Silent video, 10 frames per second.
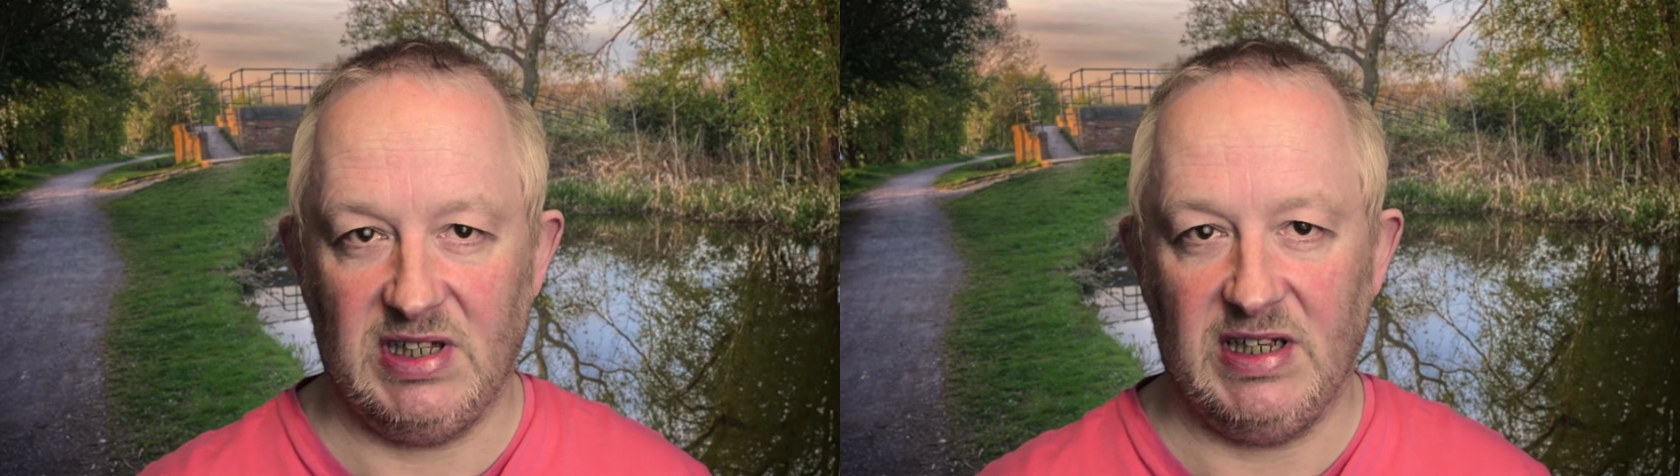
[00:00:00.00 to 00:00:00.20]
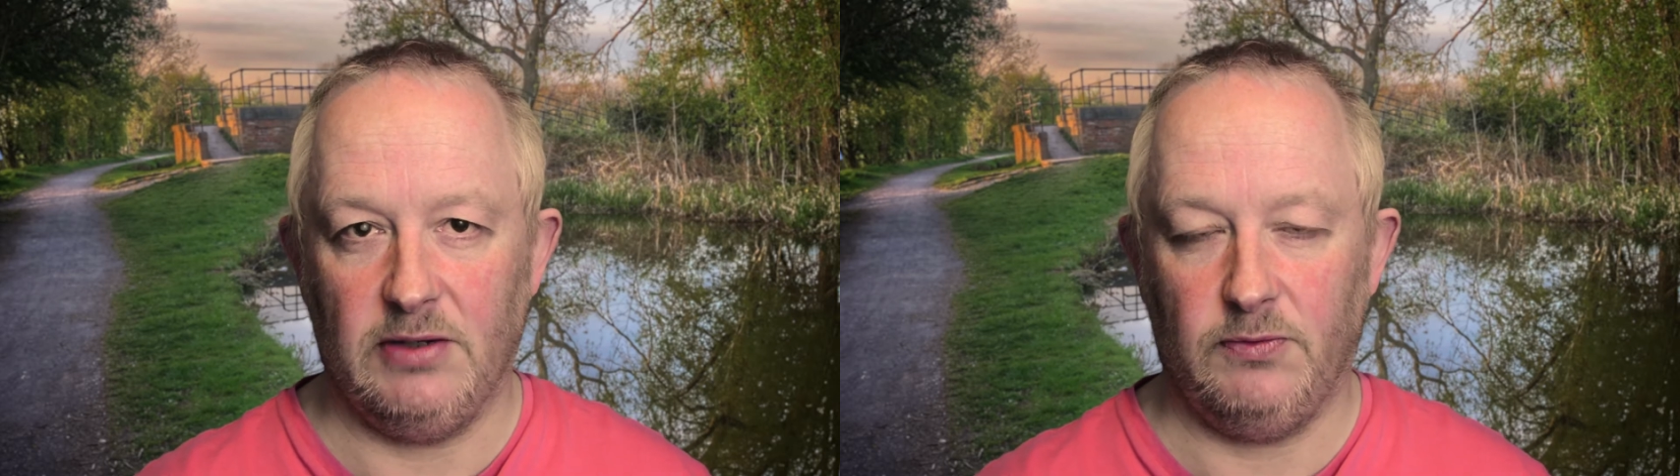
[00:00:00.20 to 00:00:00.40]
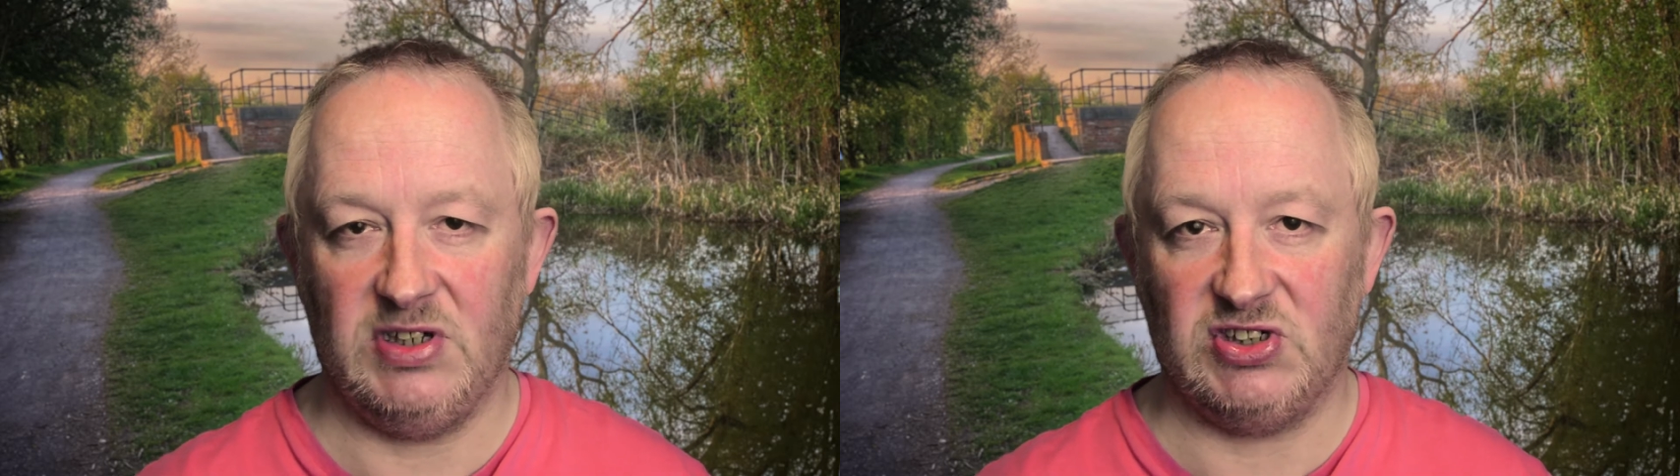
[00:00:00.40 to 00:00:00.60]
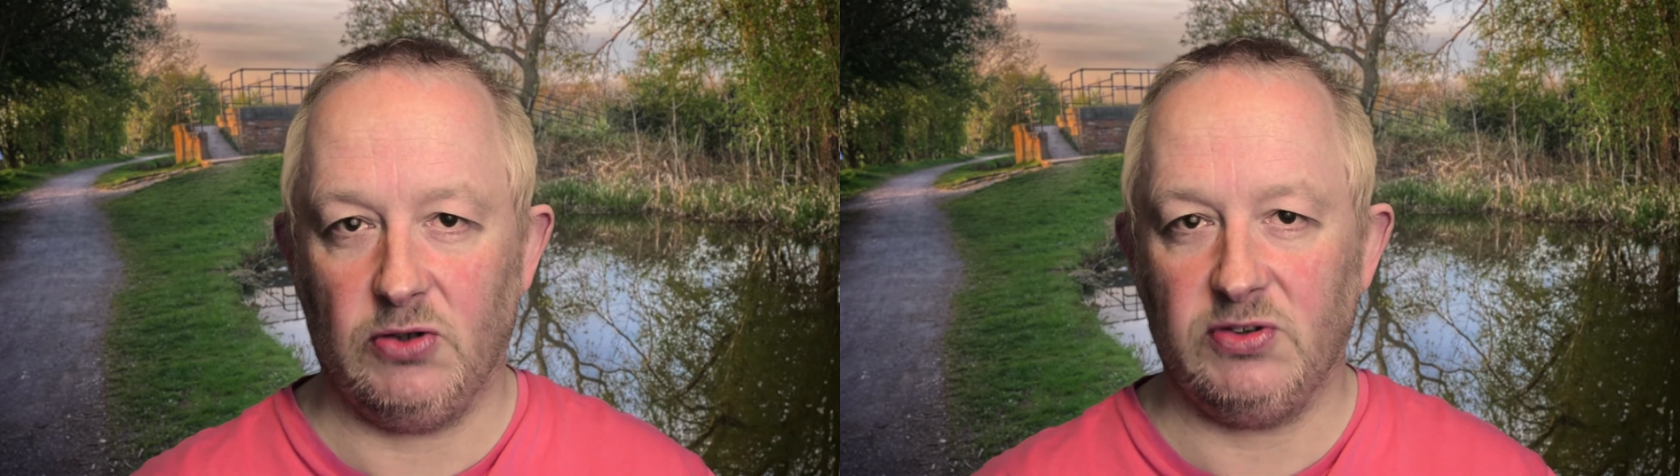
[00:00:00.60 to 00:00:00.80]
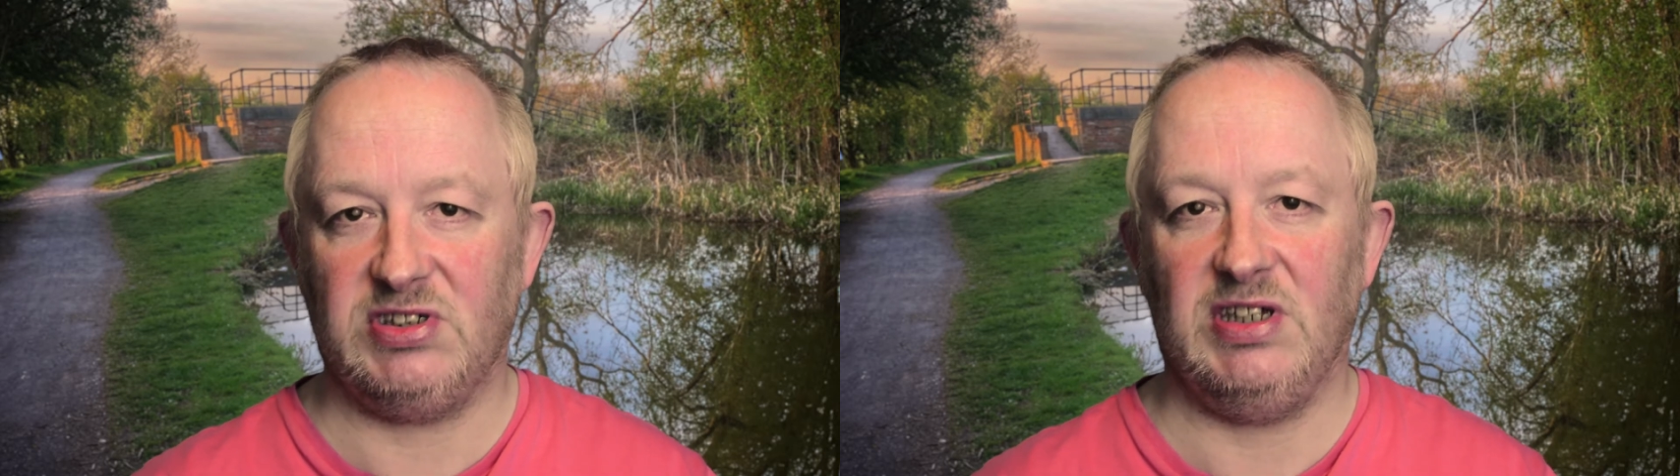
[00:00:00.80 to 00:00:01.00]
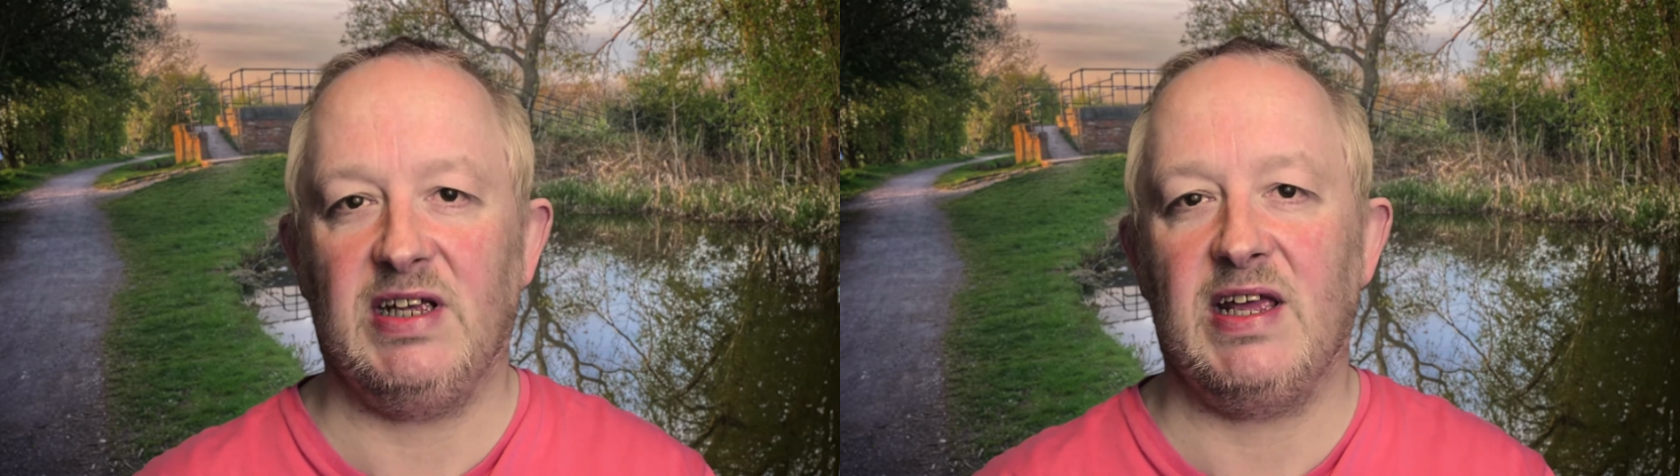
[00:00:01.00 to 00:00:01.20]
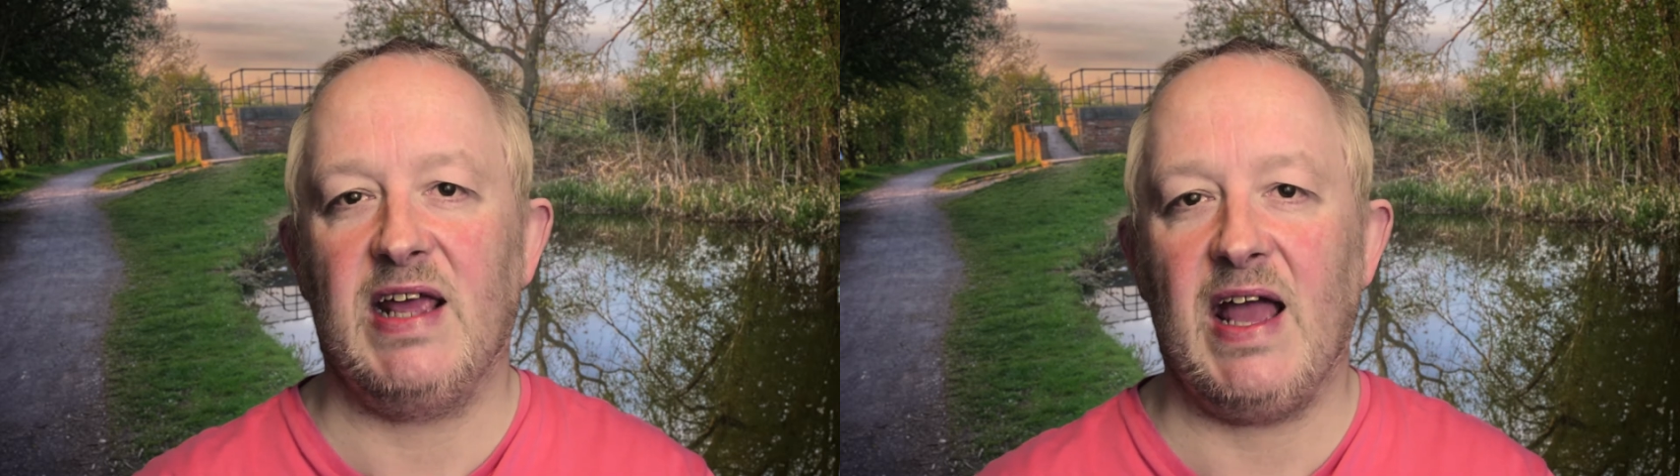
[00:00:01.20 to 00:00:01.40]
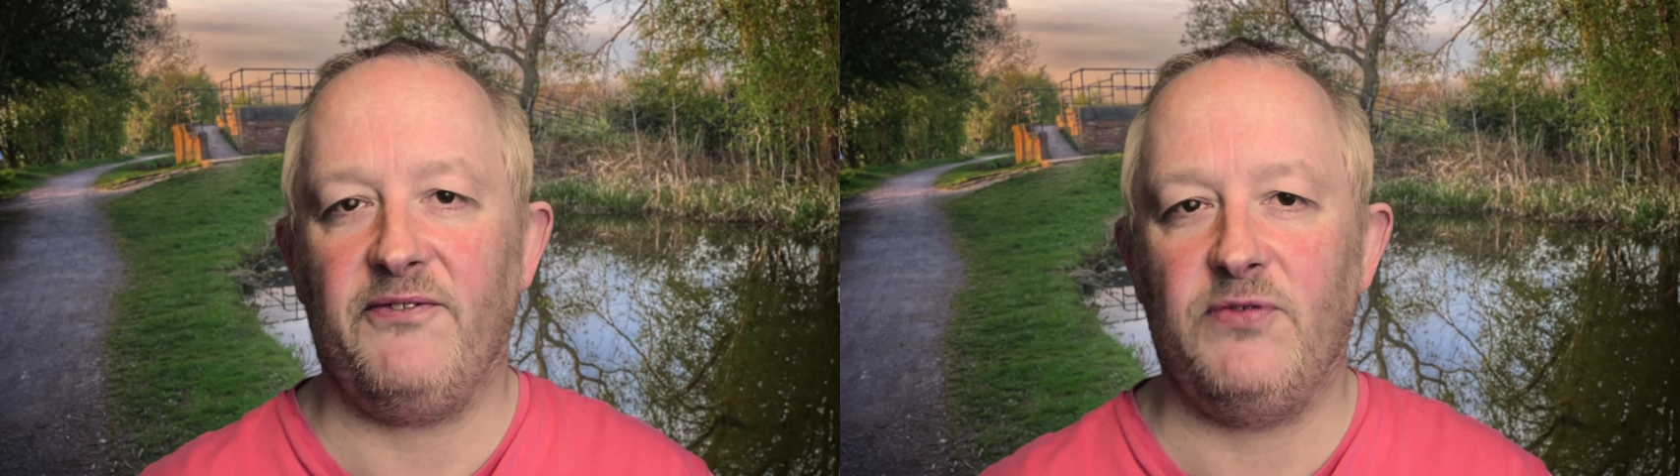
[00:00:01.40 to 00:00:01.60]
the results that you can
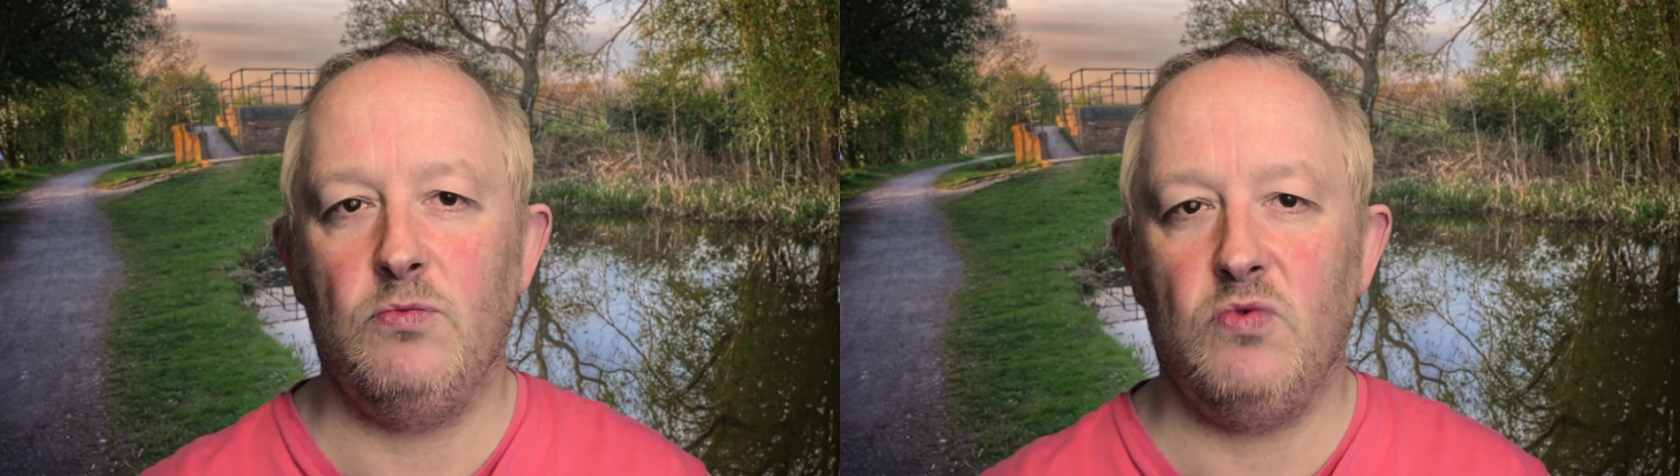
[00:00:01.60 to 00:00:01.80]
get from